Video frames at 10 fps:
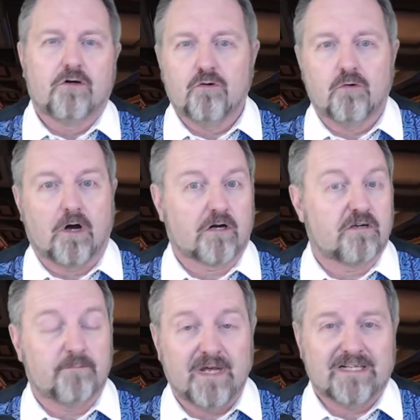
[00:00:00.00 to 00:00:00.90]
who are
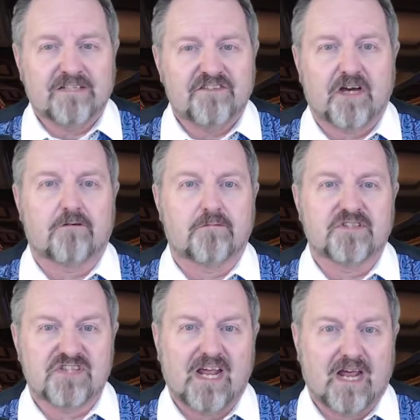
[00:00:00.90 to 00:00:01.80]
committing
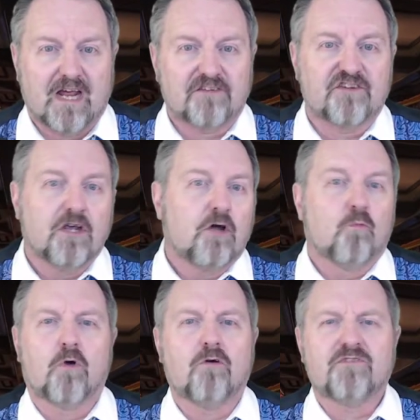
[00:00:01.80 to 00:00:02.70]
terrorist acts
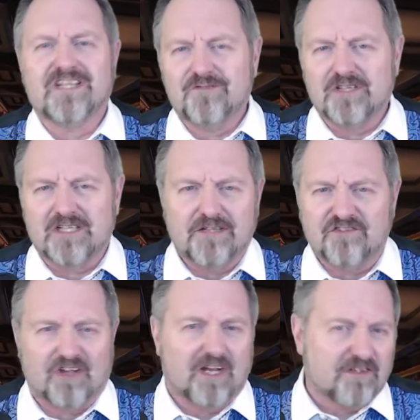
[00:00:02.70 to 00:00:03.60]
won't even leave
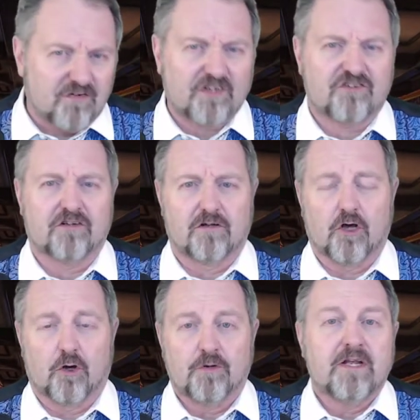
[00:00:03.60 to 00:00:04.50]
science fiction
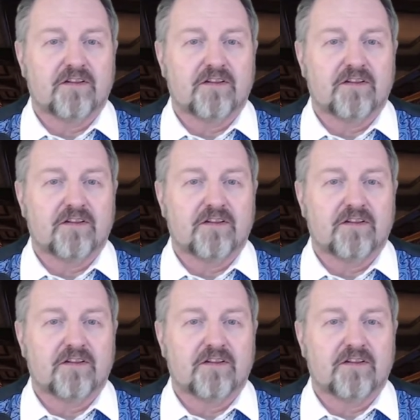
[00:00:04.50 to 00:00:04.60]
alone.